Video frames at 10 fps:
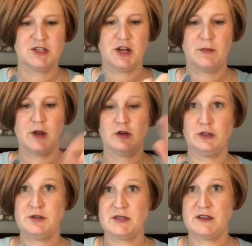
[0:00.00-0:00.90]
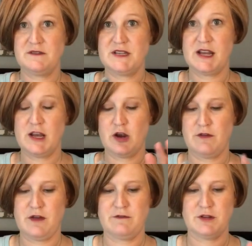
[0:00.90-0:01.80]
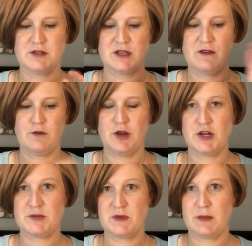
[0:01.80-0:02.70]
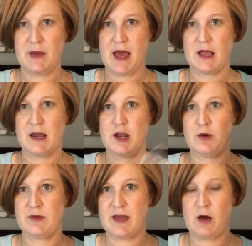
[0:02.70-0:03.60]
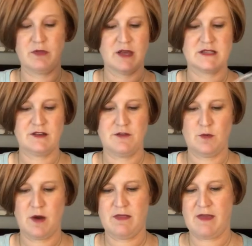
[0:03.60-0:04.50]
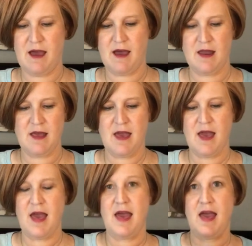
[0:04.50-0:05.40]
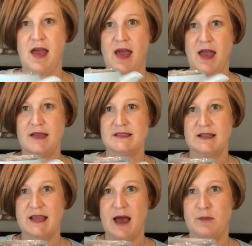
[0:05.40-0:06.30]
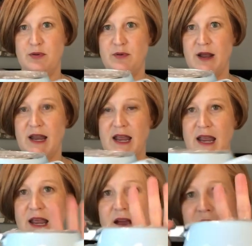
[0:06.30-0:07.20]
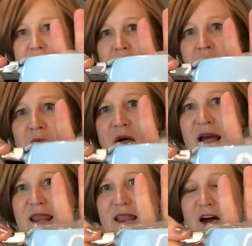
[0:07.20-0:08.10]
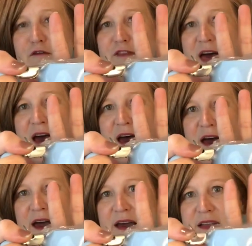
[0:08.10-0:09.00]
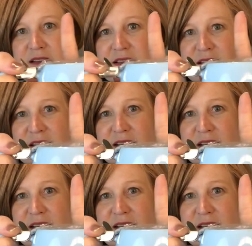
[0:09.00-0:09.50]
You can put your loose leaf tea in here if you have loose leaf, or you can just put the bag in here without this if you want that. Isn't that pretty? Oh, I love that.